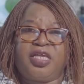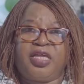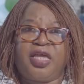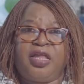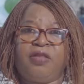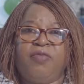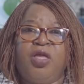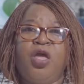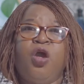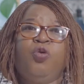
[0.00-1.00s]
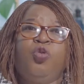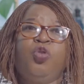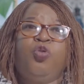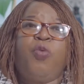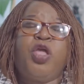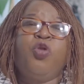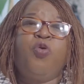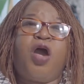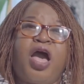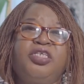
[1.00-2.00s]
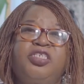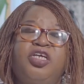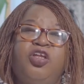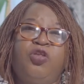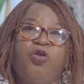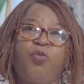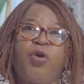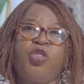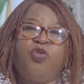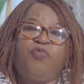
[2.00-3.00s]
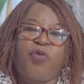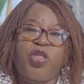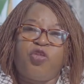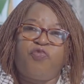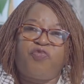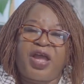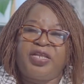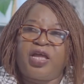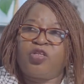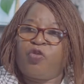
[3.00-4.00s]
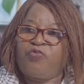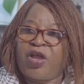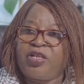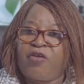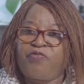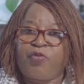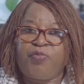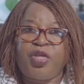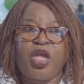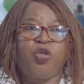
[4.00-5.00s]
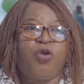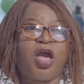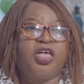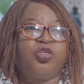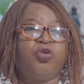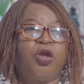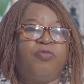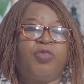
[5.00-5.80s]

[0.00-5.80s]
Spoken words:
again. When you ask a lot, when you find out from here, you ask, you go,